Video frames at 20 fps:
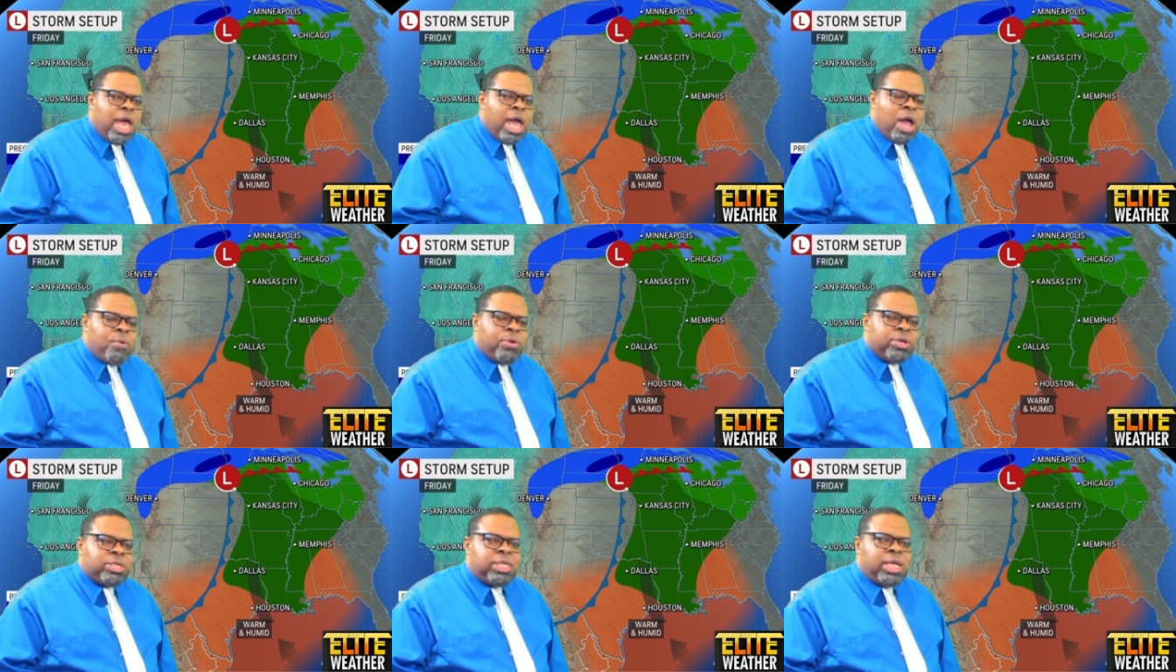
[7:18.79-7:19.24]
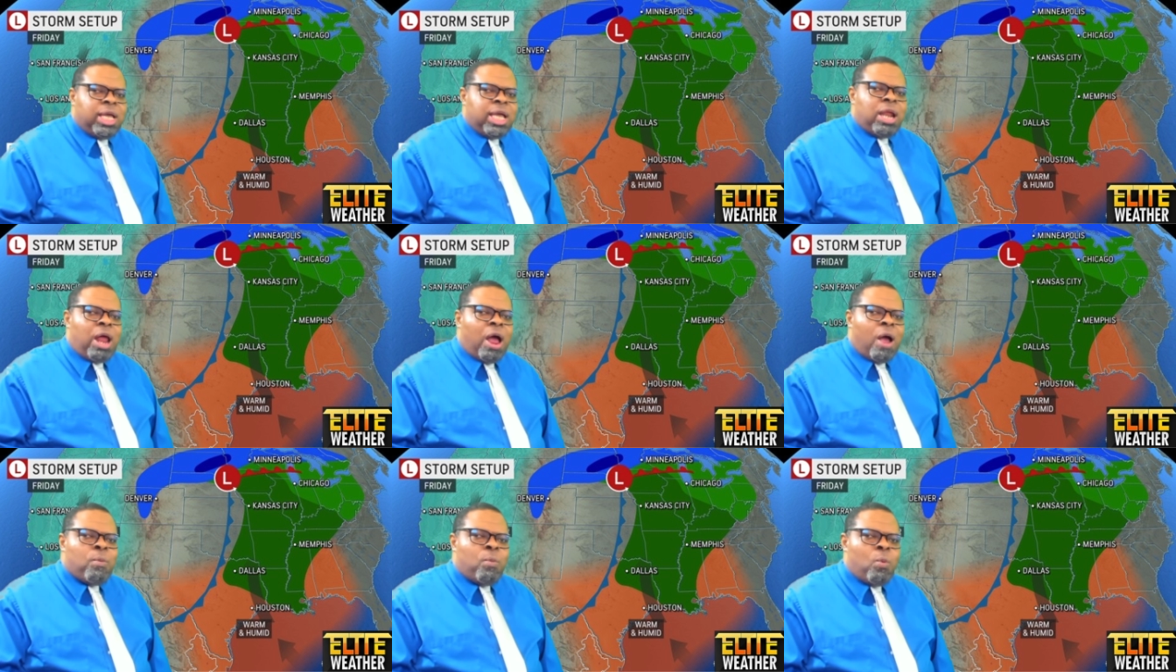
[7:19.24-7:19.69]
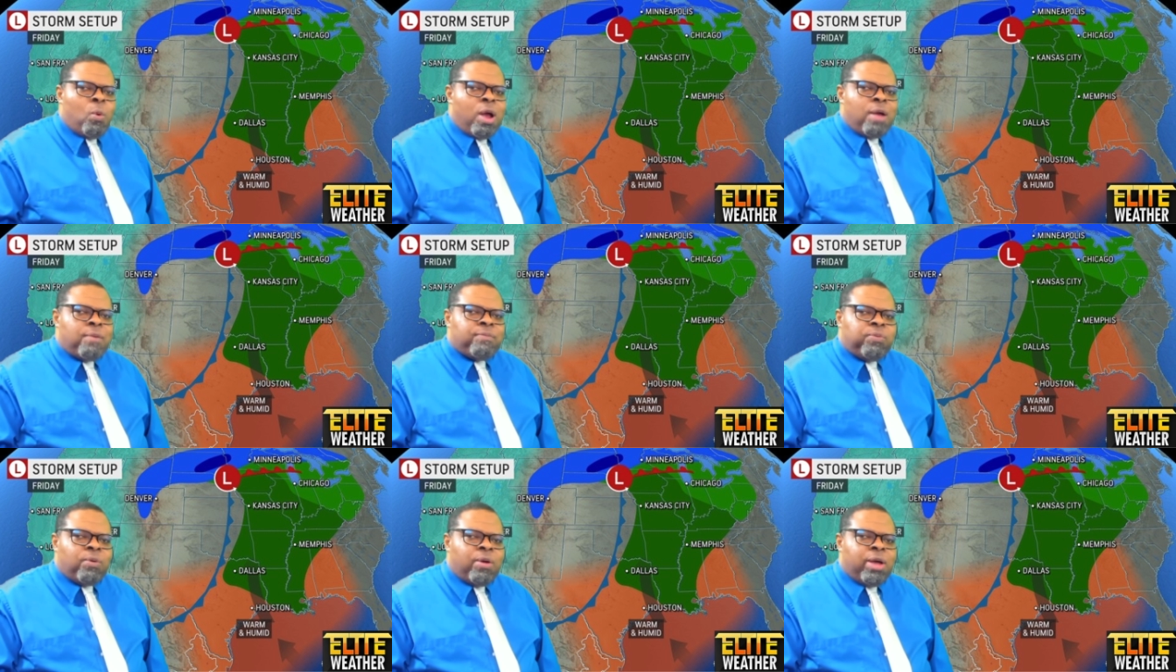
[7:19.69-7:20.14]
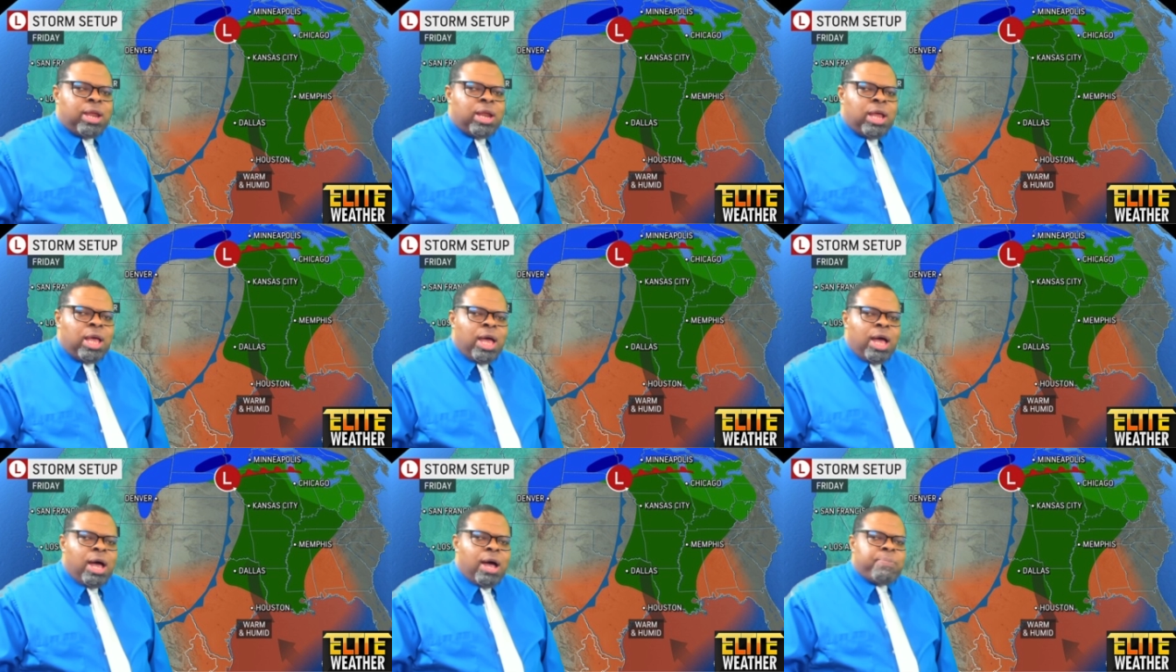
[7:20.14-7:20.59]
and we're seeing our warm
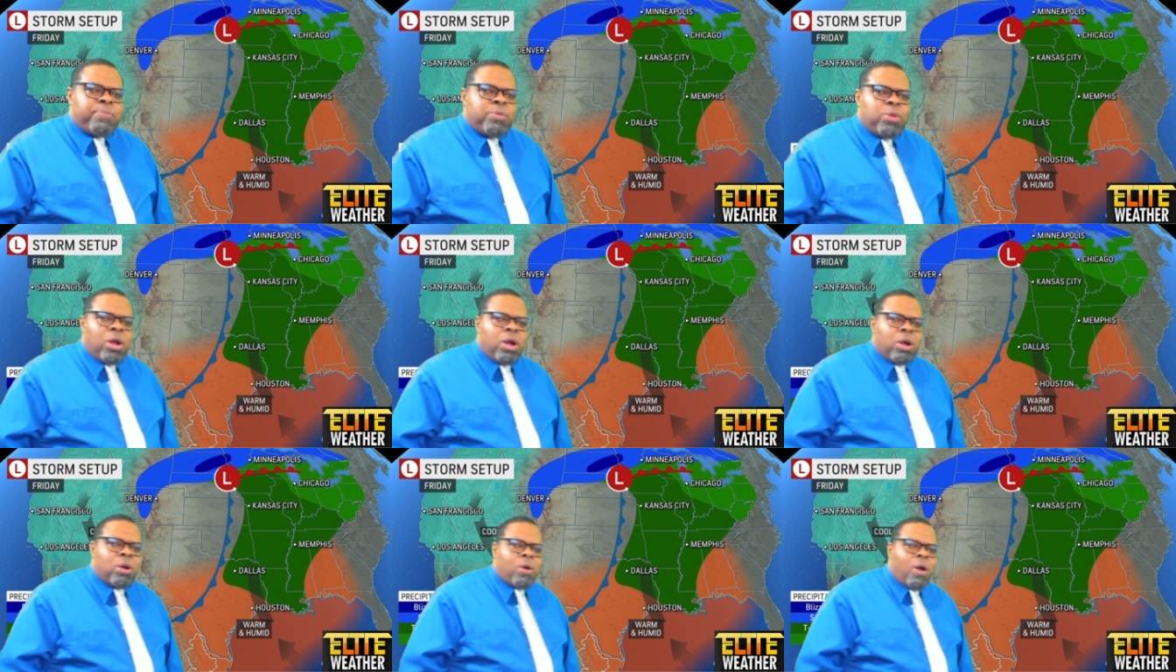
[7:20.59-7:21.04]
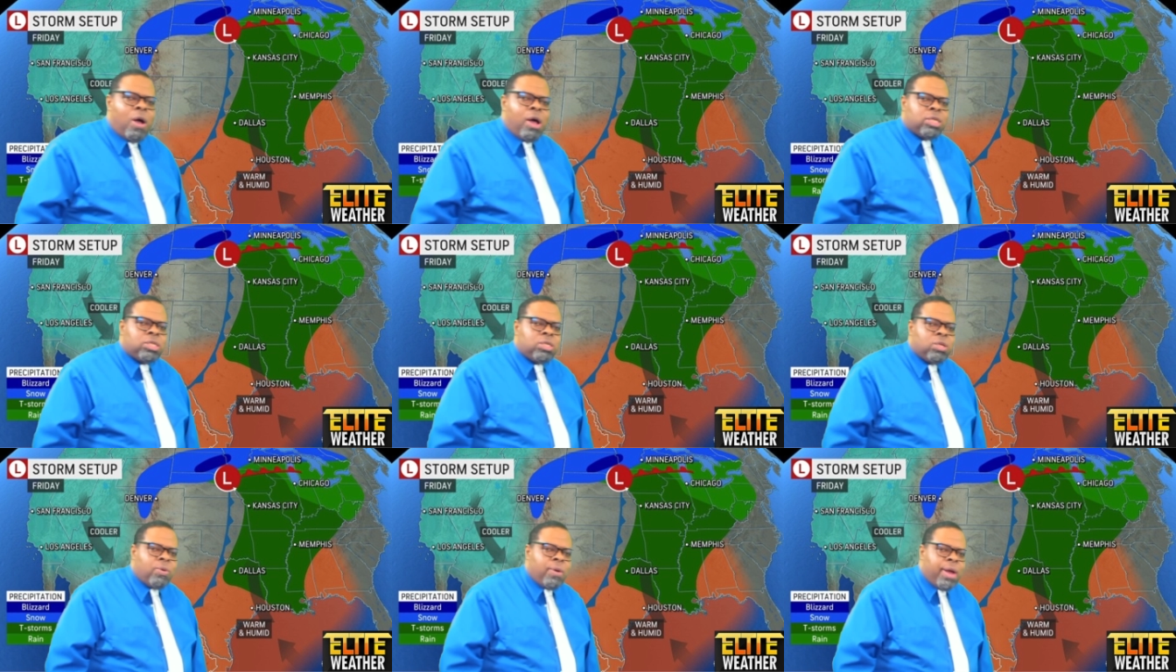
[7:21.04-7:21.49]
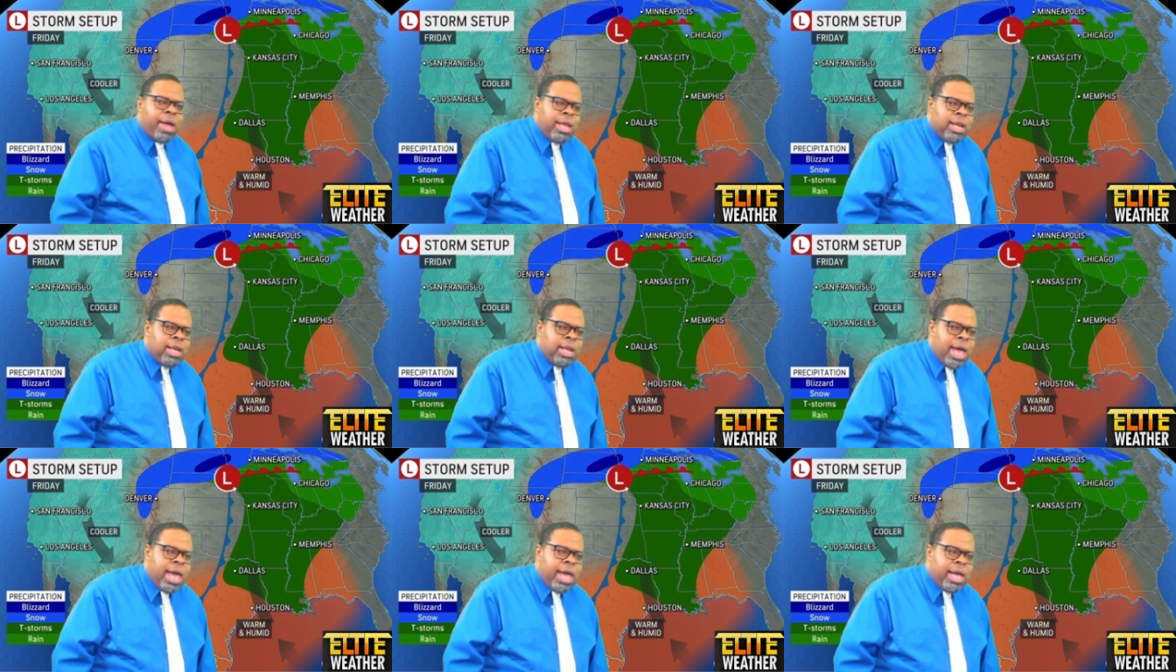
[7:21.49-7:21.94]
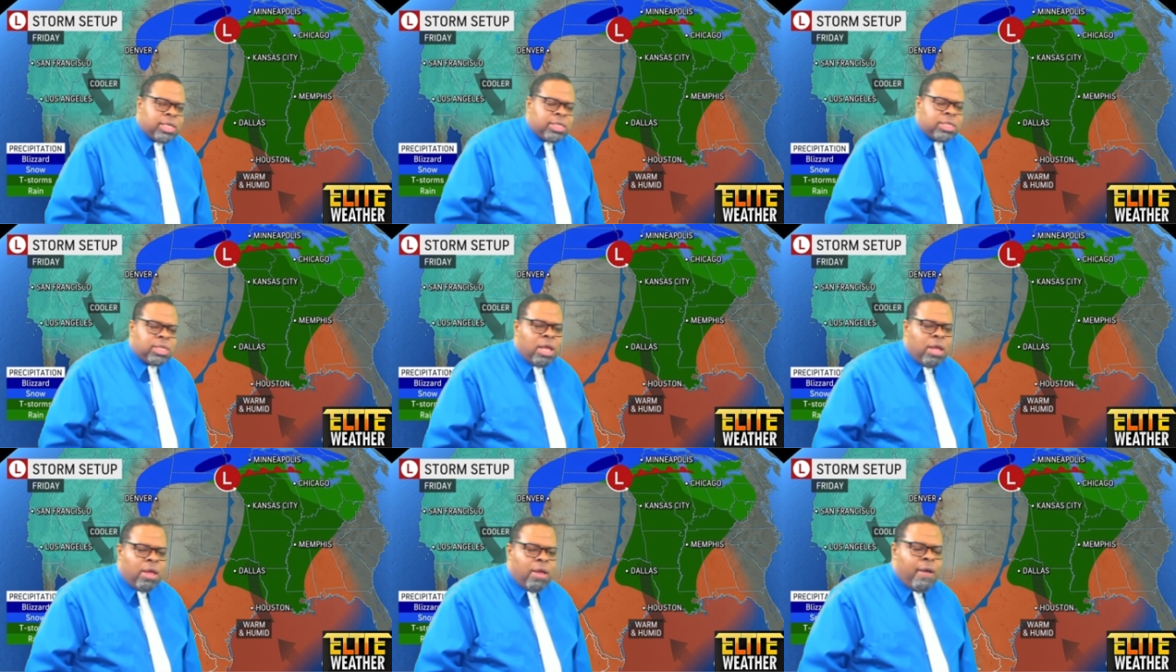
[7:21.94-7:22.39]
front up there across the Great
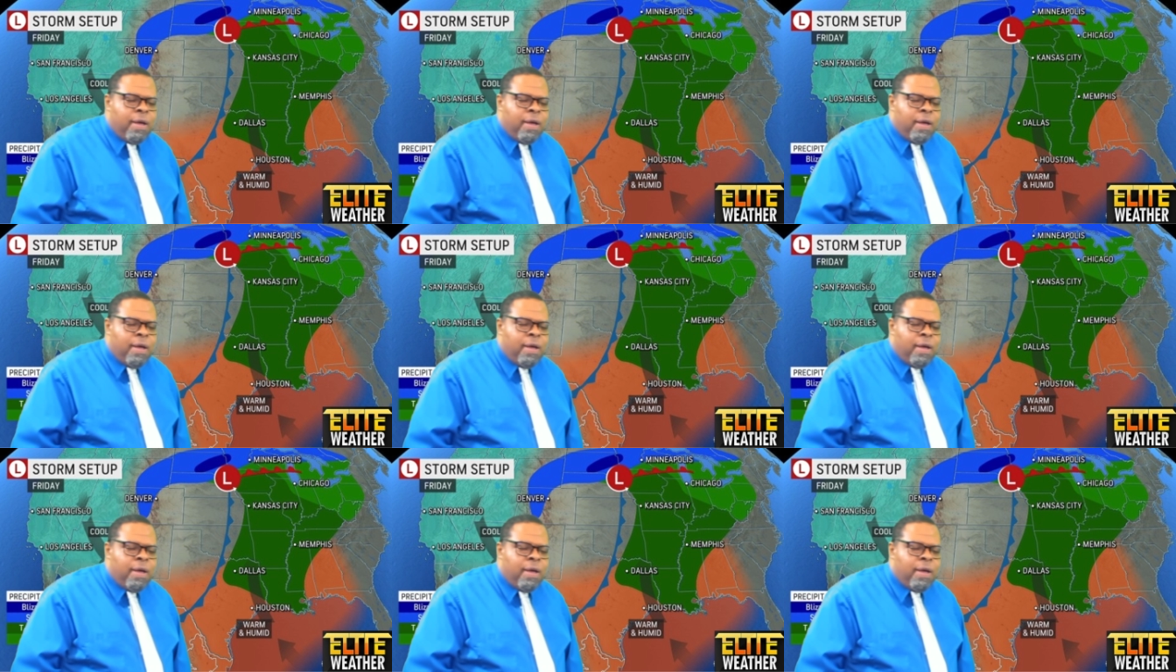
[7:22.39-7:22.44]
Lakes.